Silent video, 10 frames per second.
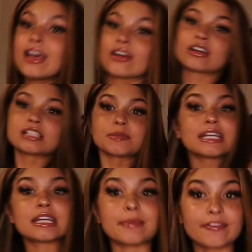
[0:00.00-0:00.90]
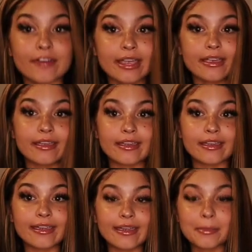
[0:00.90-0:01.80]
Good, because we need to be free
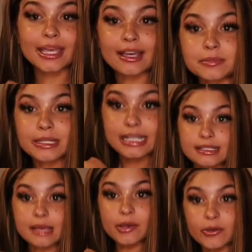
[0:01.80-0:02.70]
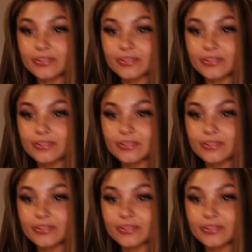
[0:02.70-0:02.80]
because we need to move.